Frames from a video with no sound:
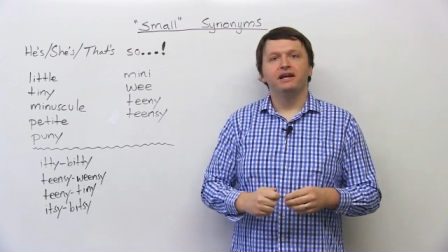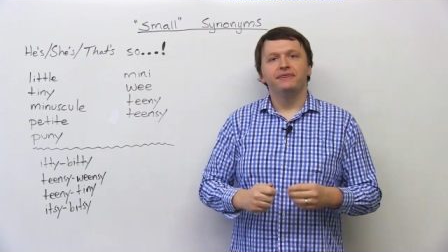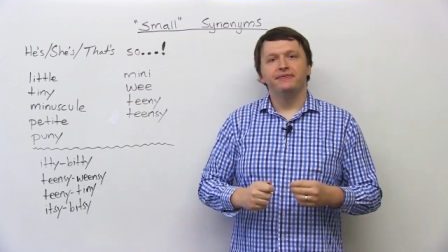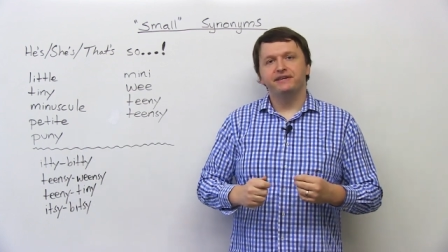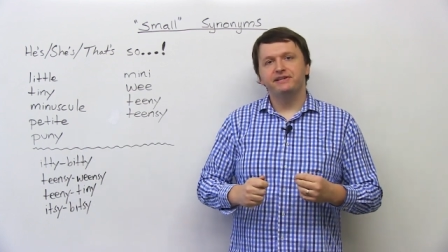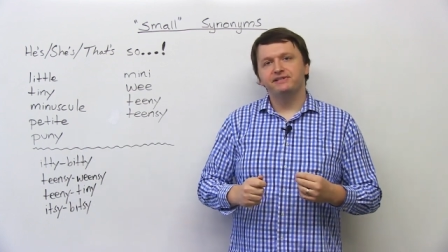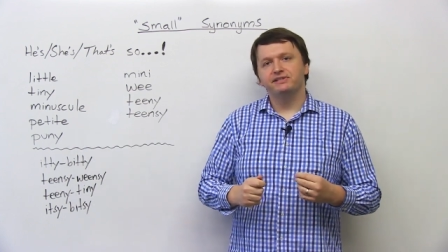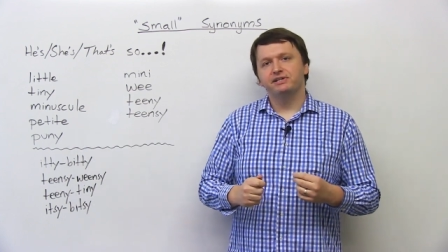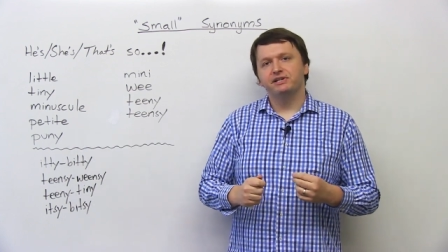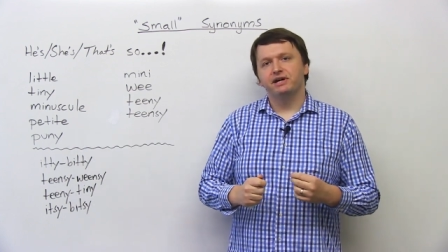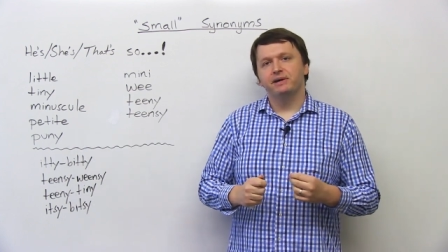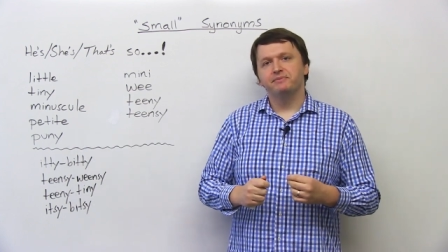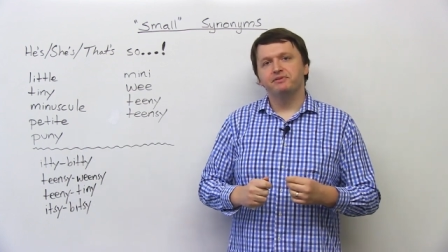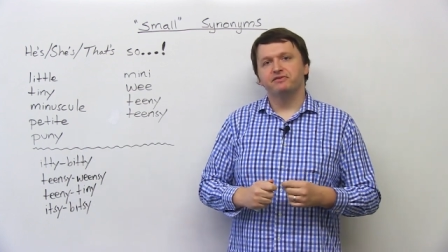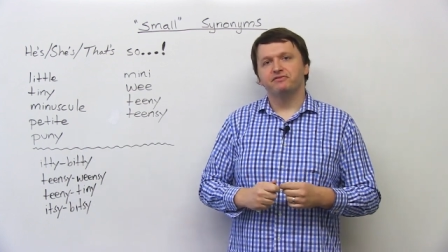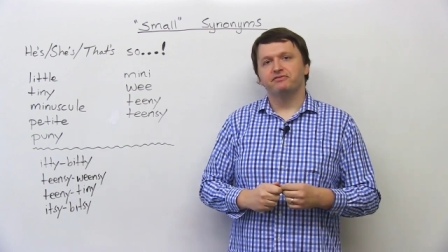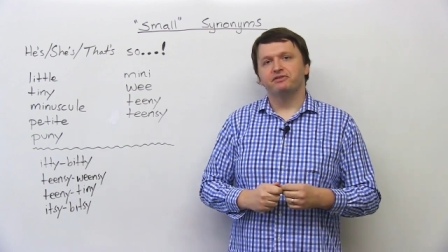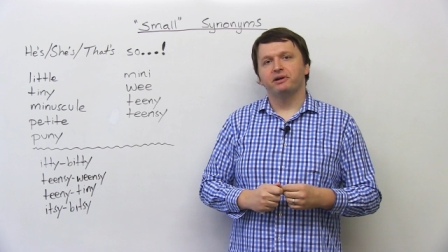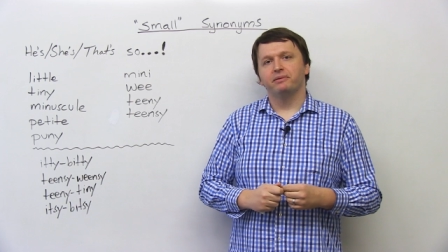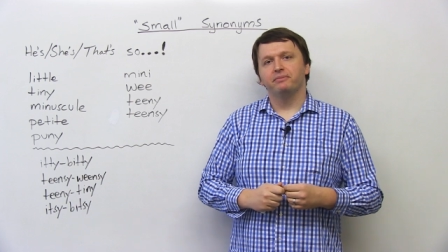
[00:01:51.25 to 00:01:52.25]
This
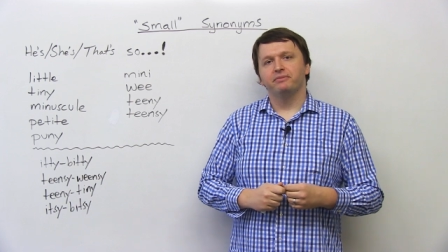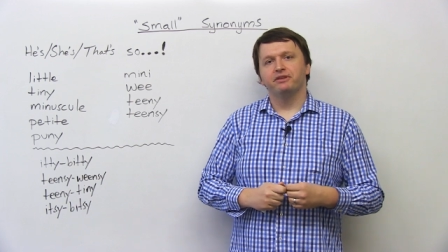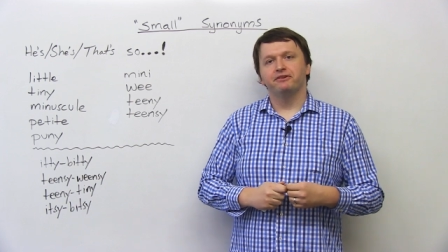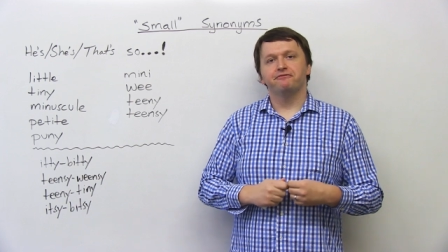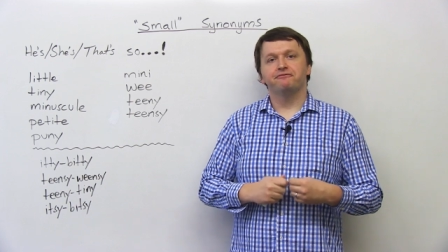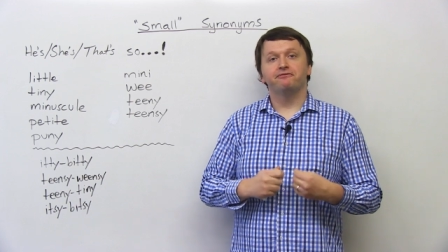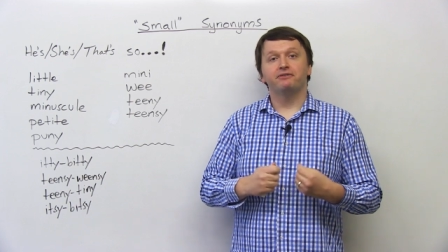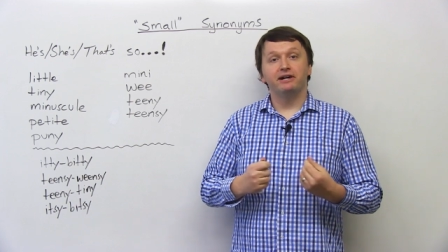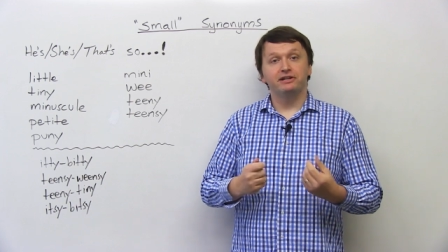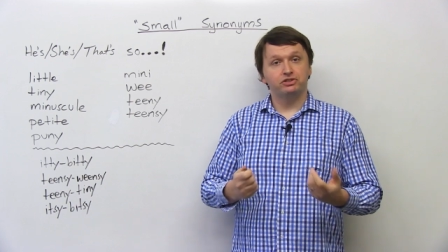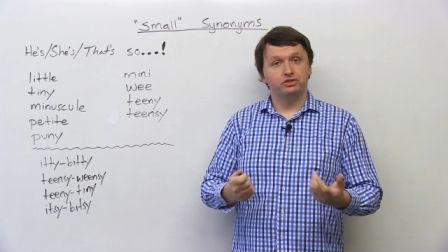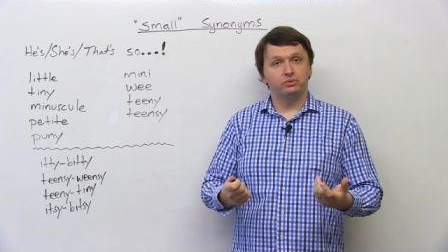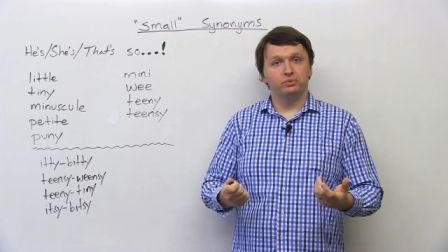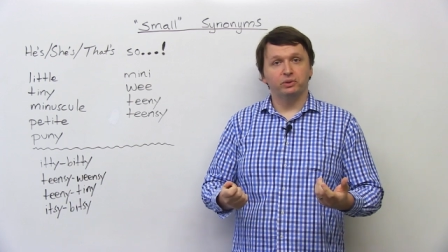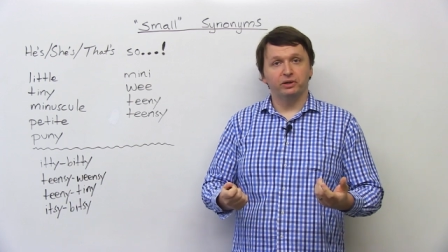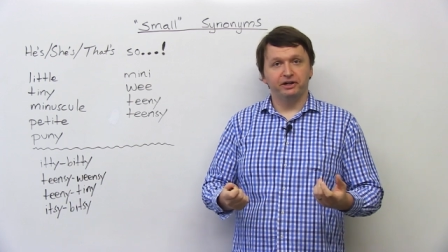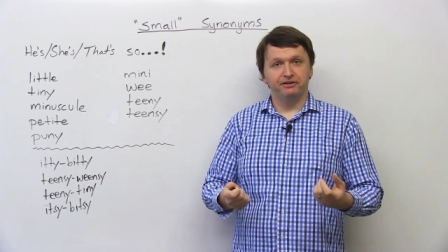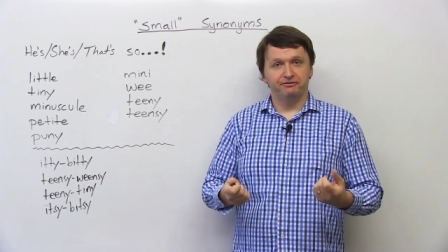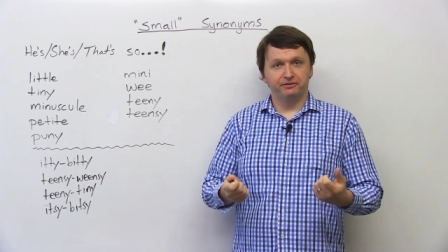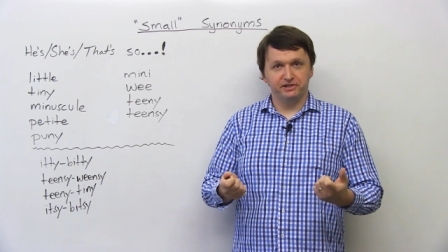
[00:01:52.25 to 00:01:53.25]
comes from the French
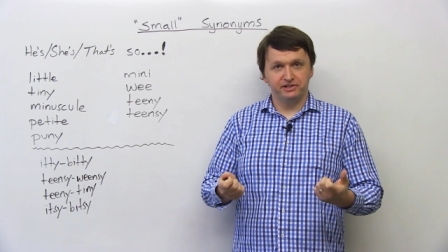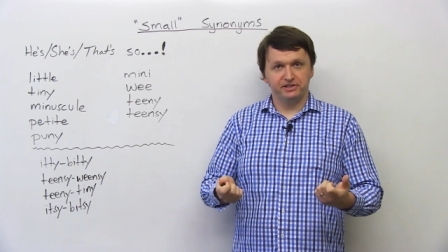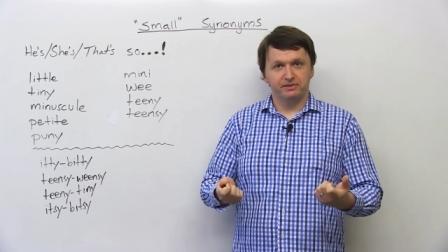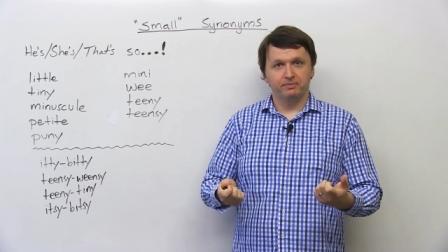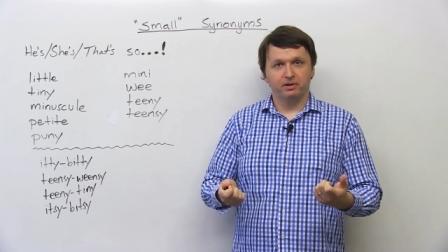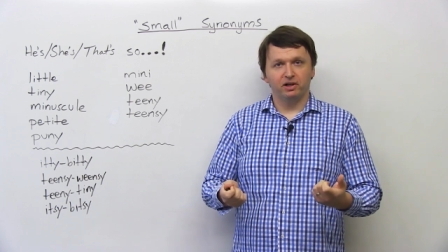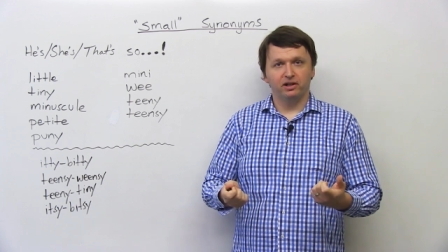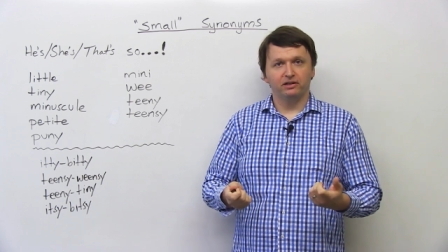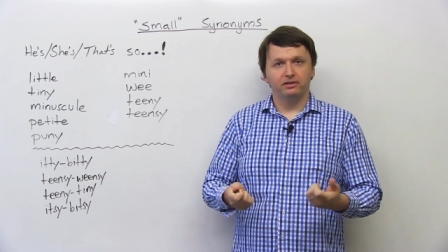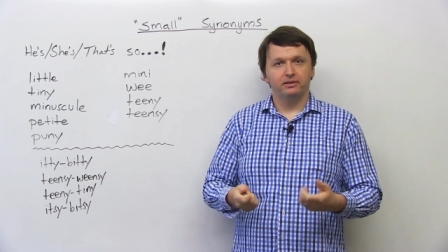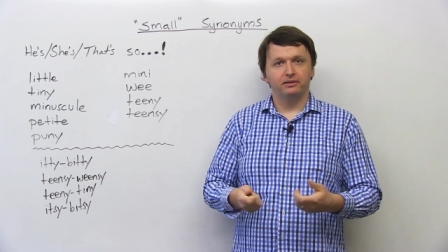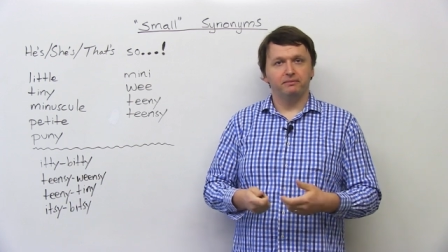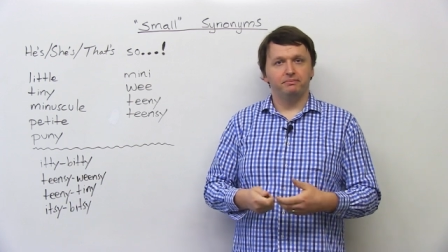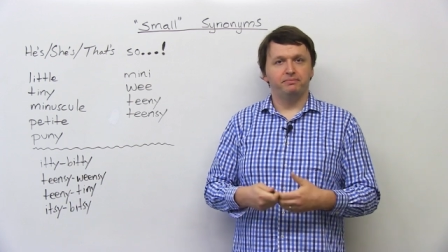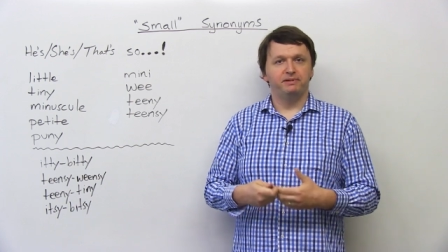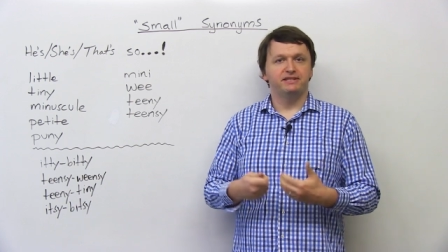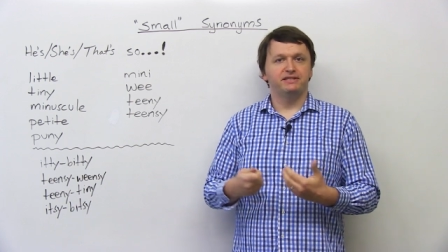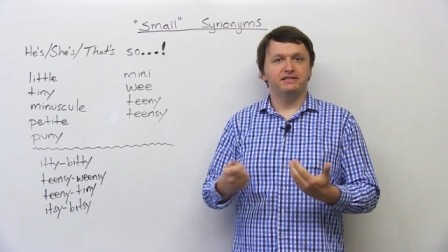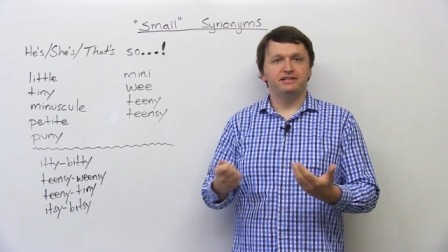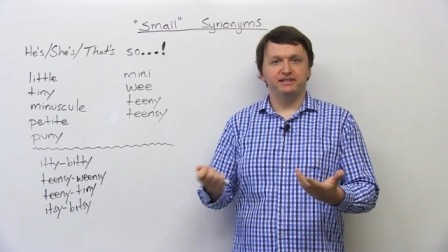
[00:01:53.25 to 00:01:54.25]
word for small,
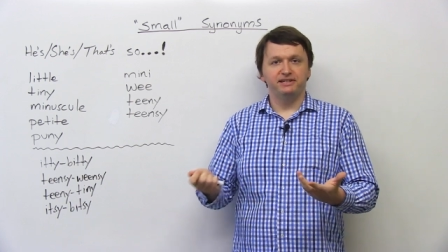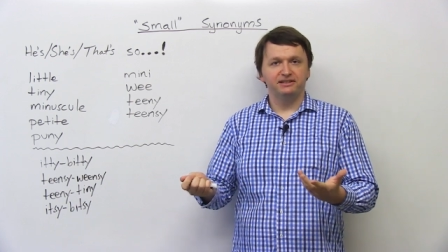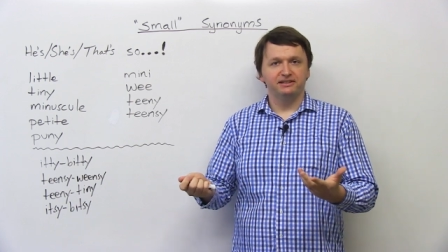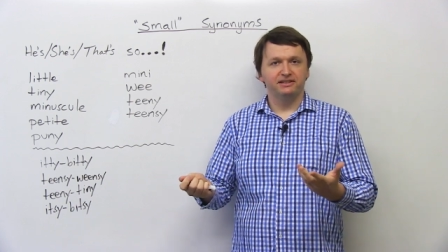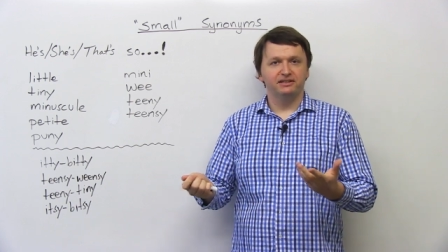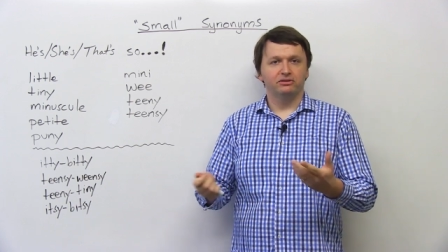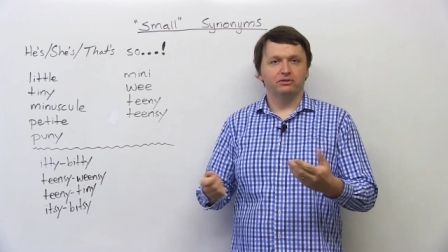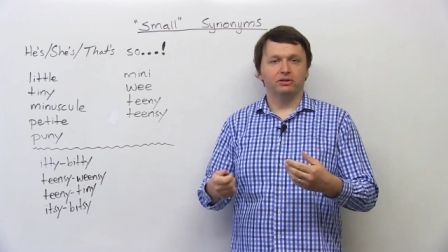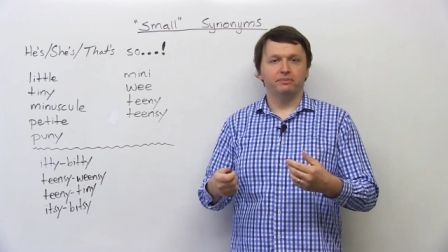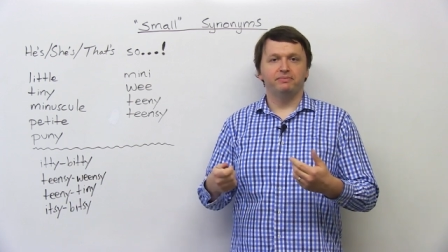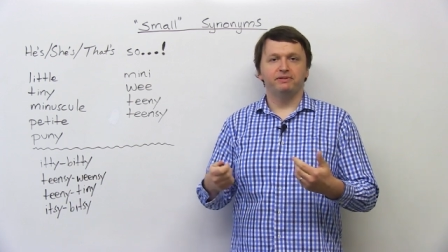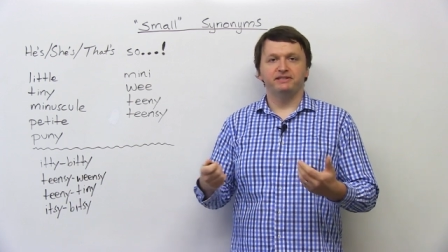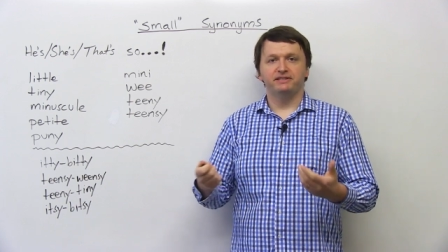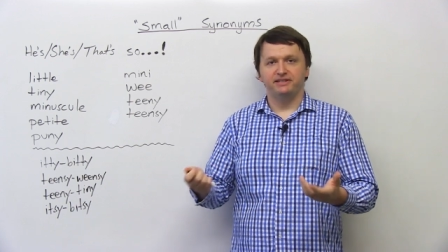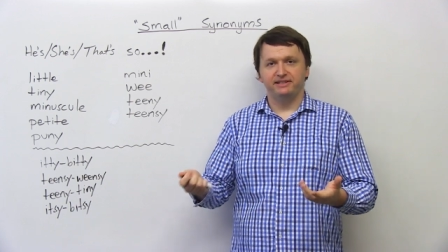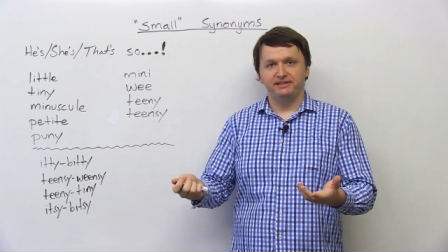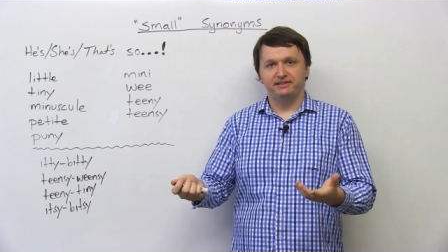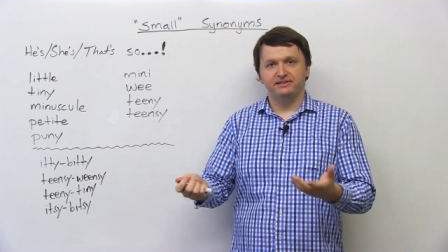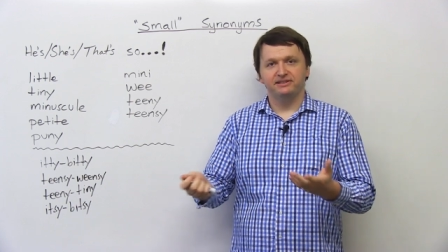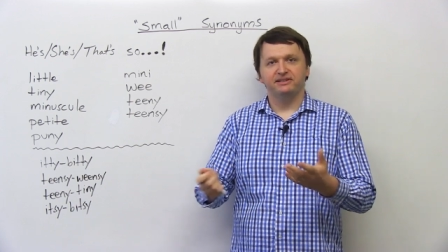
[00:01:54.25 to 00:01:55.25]
petit or
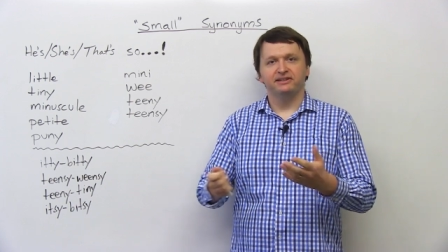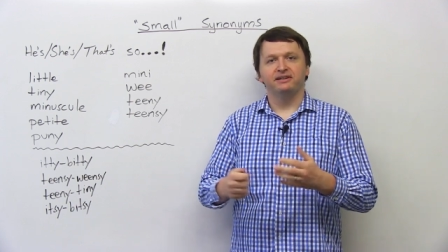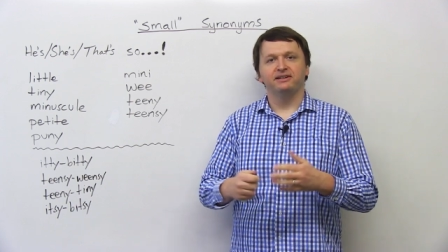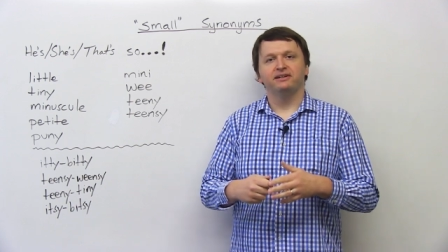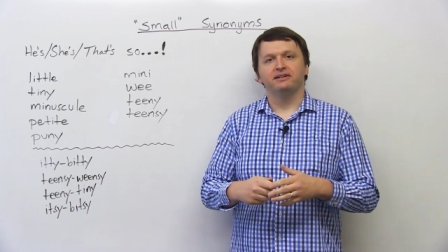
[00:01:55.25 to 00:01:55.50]
petite.